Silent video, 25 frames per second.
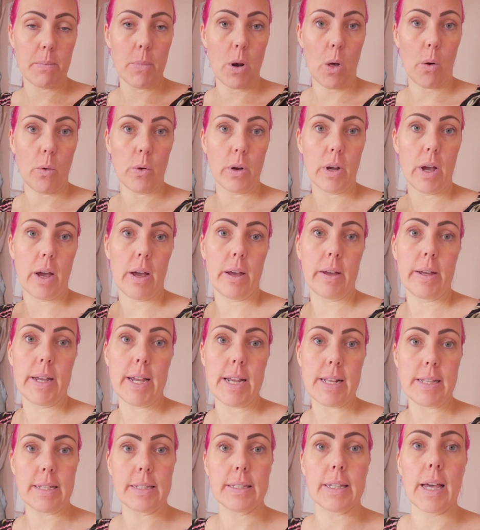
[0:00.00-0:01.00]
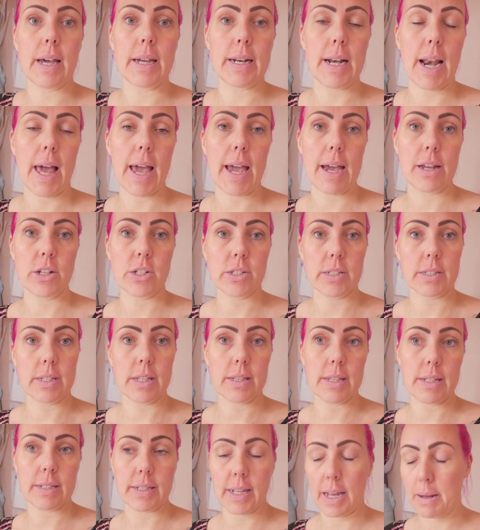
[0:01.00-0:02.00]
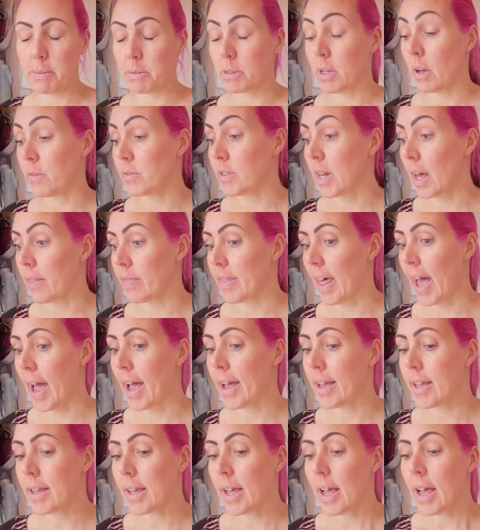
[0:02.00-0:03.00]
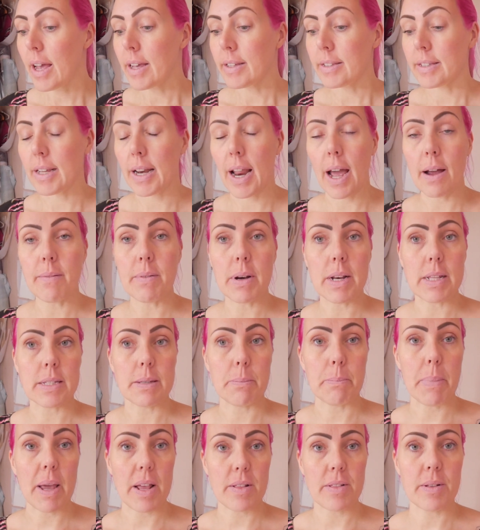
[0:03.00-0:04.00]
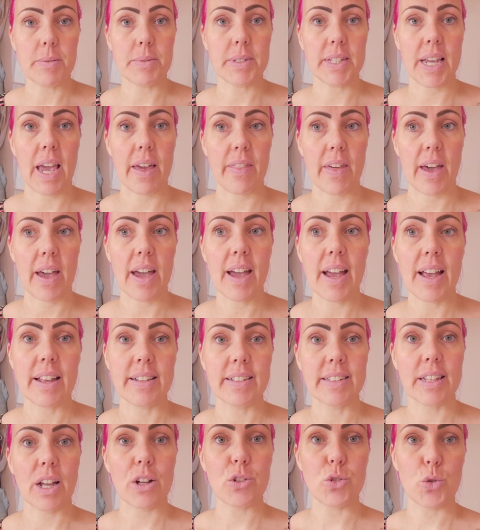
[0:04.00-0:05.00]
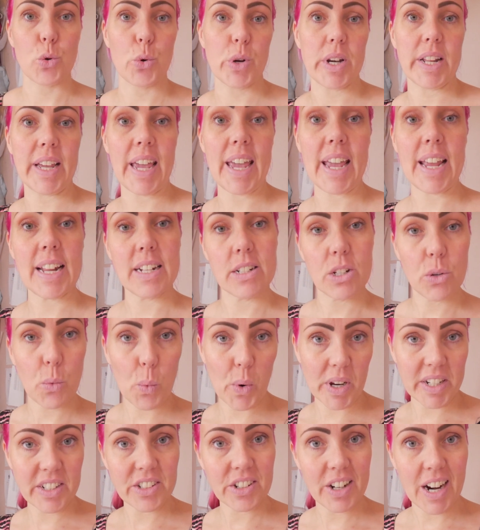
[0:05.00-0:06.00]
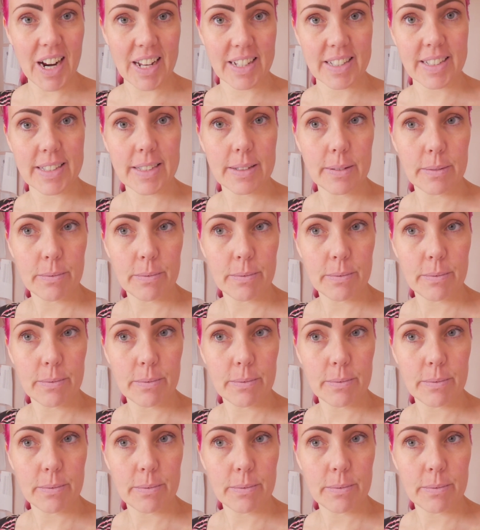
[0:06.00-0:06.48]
longer inside layer just at the seam. So I've done that. So now I'm ready to pin them together and start joining it into one dress.